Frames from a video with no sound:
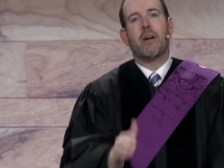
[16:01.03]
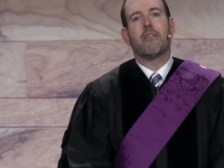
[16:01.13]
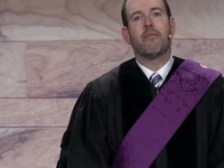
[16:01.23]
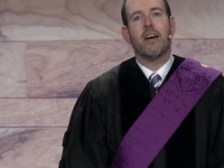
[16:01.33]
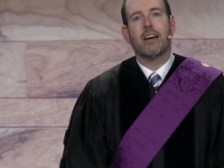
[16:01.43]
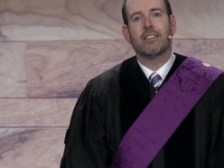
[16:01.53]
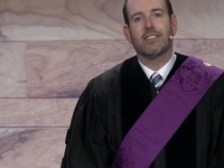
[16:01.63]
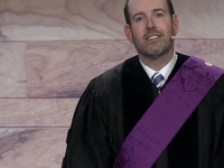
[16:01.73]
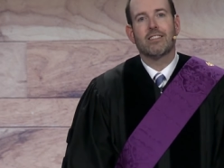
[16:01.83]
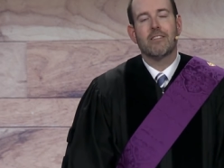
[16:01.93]
my
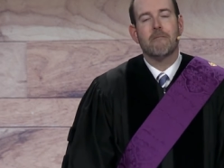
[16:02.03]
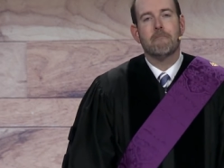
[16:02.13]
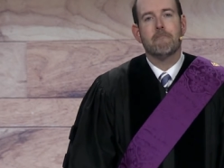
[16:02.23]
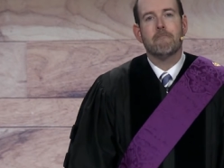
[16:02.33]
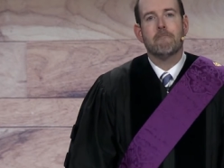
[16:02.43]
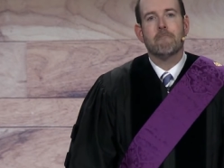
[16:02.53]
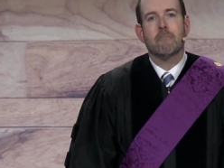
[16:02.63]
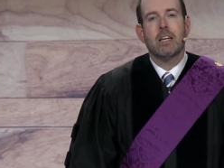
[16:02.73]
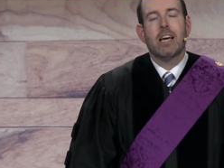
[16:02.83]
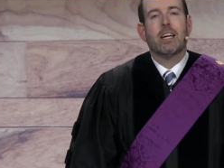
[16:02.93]
face.
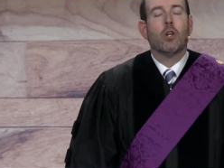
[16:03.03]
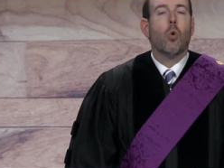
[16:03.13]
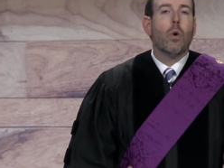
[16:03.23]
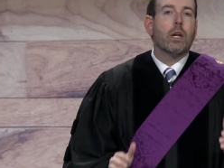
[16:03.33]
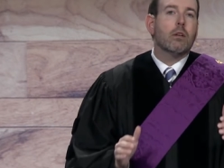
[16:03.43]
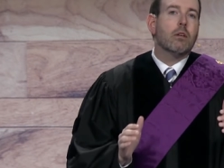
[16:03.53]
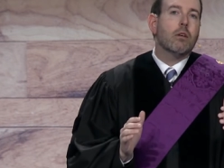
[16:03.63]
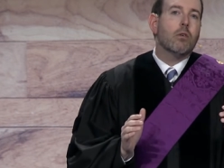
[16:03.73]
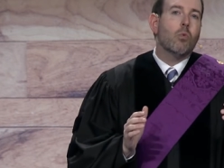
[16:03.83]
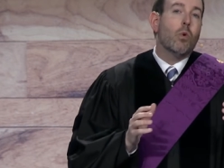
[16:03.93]
You know, what,
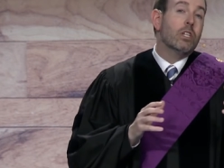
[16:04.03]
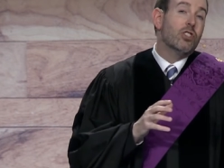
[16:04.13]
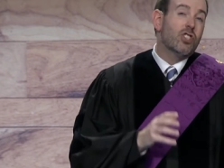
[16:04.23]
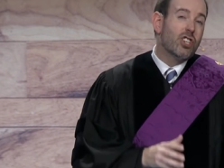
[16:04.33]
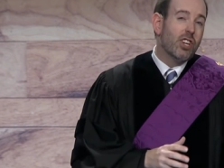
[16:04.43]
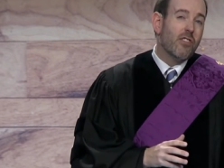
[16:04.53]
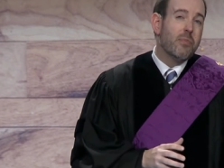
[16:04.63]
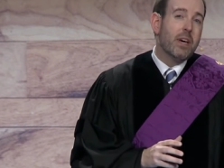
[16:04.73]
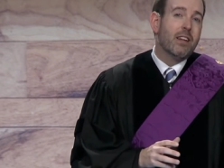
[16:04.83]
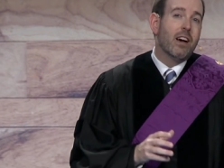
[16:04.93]
what should have
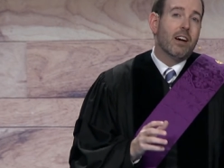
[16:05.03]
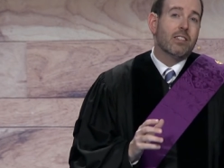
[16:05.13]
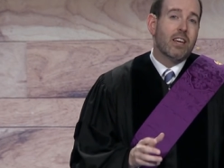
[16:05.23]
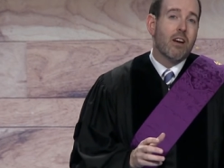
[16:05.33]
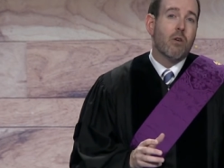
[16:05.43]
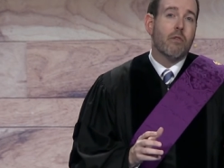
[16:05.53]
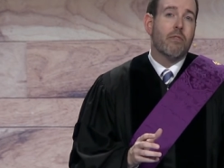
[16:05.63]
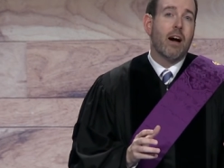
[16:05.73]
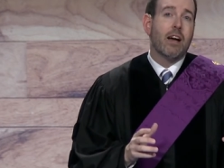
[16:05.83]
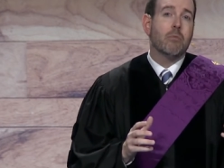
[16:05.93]
been a
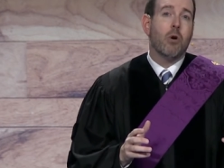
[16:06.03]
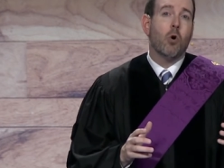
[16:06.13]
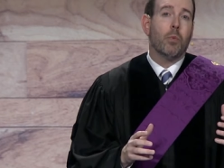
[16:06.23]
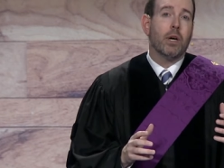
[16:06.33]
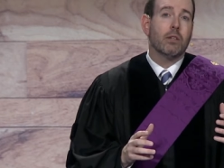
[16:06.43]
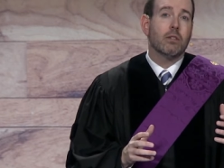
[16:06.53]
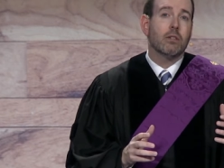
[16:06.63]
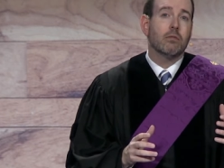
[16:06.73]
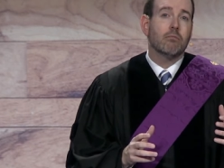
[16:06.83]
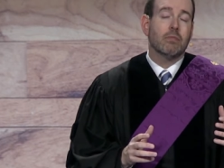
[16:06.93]
terrifying moment,
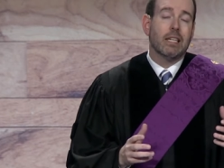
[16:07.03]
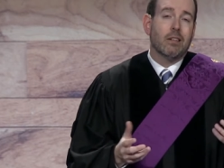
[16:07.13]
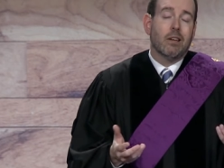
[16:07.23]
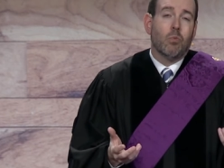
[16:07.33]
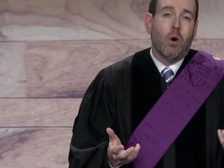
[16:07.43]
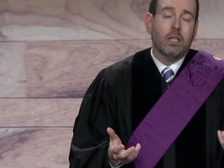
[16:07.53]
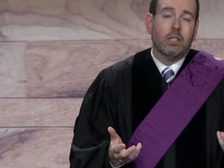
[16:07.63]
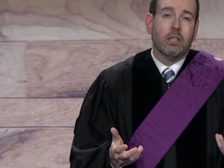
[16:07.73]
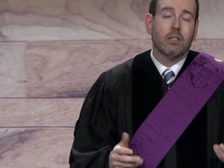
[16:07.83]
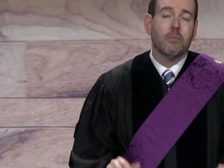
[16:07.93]
it, it
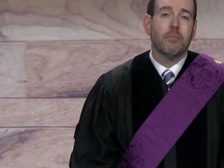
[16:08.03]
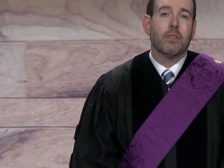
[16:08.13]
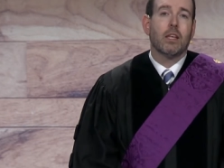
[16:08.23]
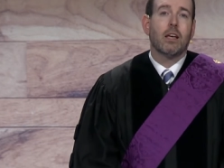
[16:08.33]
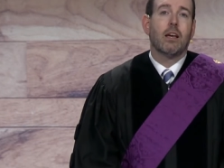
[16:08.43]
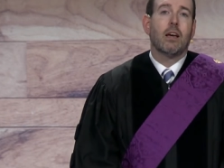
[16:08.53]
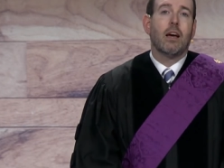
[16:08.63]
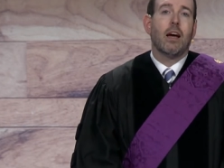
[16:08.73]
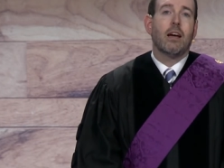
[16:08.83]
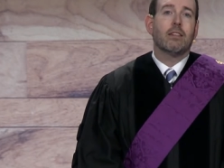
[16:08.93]
wasn't.
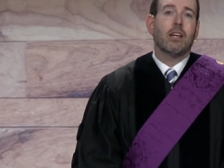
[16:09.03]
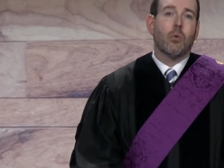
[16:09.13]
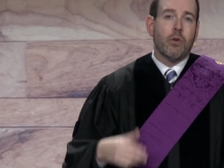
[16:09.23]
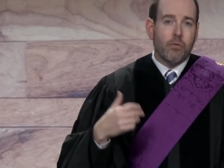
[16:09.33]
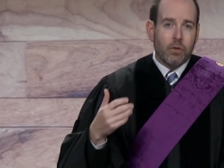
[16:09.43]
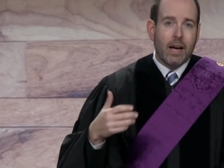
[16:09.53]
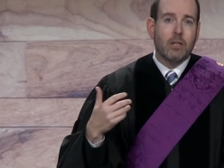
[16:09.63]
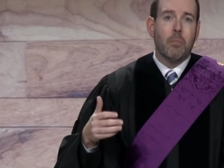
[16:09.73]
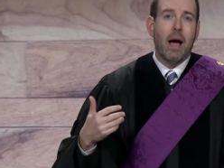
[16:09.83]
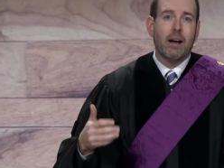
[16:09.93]
And as I
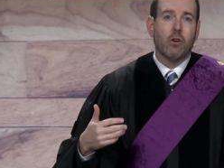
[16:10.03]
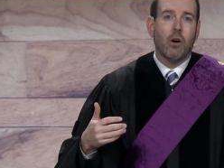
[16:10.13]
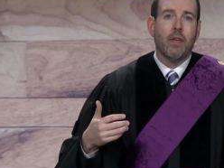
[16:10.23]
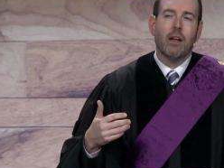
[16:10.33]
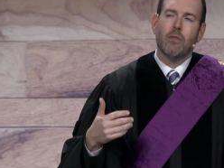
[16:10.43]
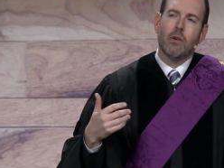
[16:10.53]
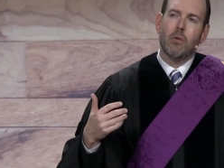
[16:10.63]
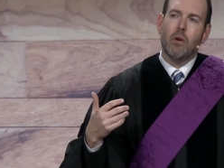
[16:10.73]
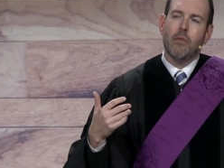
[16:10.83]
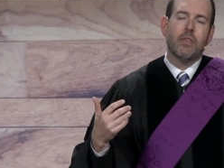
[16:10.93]
reflect back on that, of,
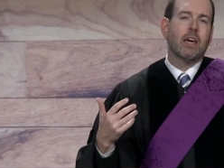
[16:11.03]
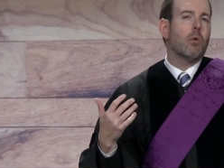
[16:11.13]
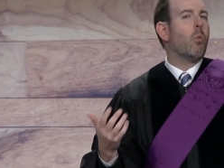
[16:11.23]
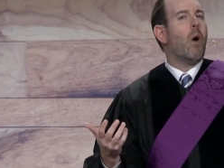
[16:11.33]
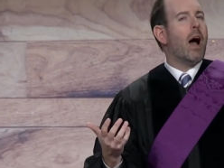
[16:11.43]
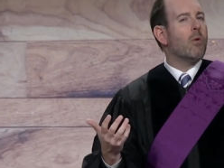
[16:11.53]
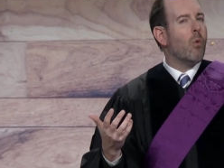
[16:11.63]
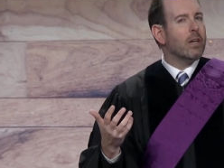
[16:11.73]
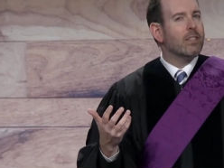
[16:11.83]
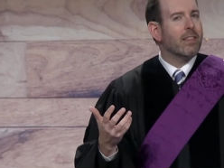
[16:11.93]
of thinking, why
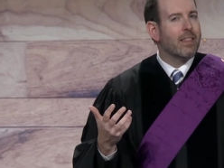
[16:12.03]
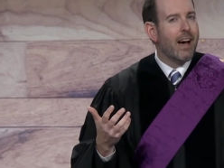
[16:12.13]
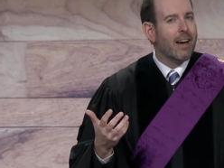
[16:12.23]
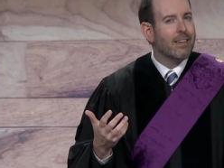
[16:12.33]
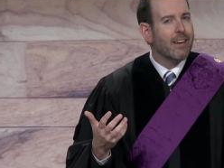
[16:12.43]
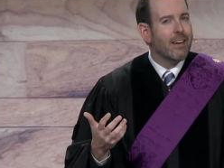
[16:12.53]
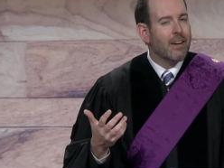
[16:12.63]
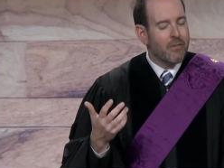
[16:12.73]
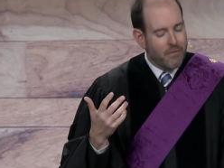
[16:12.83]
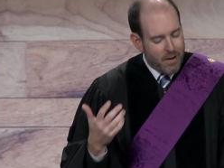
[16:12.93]
wasn't that
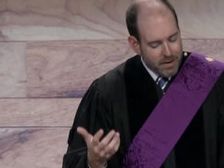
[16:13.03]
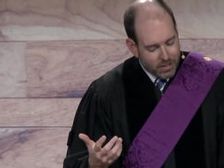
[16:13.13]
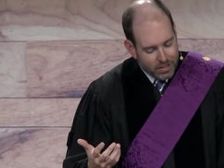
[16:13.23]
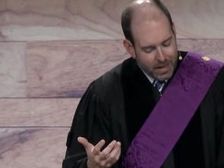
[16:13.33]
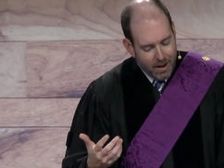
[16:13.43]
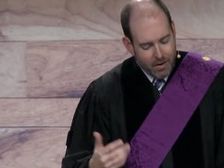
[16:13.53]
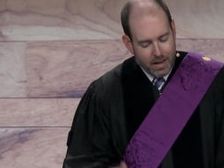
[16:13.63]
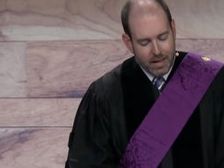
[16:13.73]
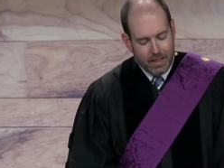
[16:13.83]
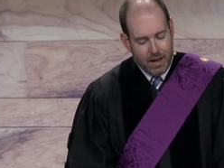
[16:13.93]
very
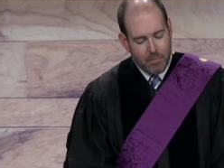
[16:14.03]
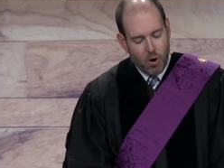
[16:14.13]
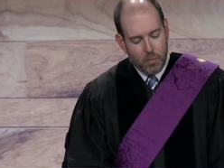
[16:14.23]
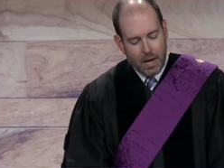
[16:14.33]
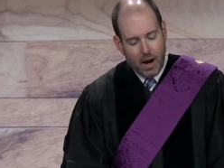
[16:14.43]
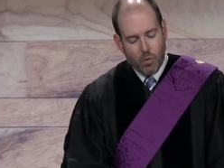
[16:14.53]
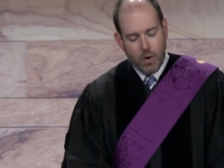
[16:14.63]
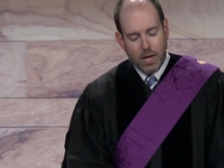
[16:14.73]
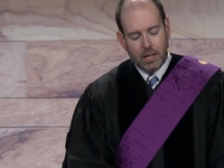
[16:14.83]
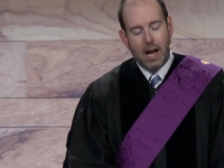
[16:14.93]
scary in that moment? I
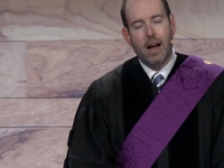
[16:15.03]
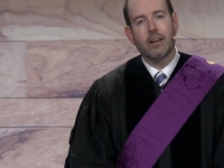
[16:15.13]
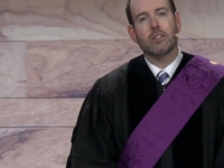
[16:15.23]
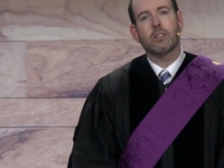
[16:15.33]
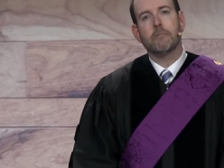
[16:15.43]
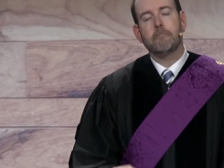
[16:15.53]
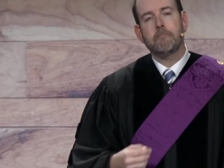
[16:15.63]
realized